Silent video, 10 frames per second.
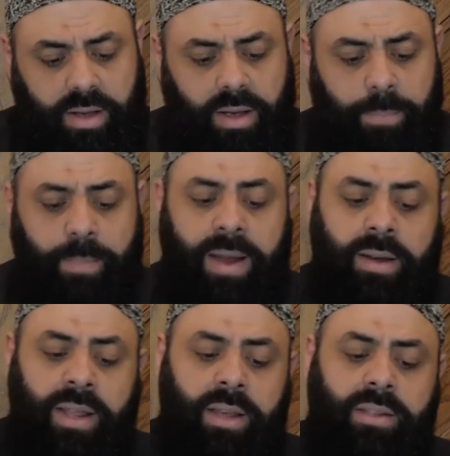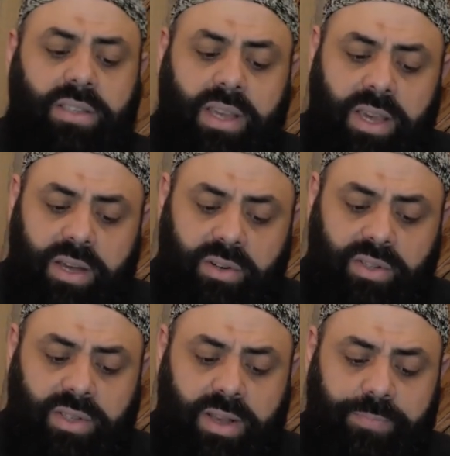Man needs
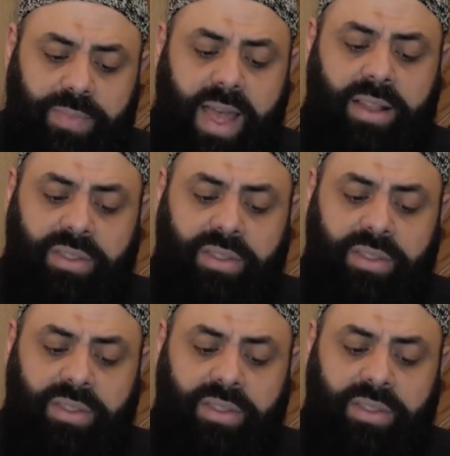ears and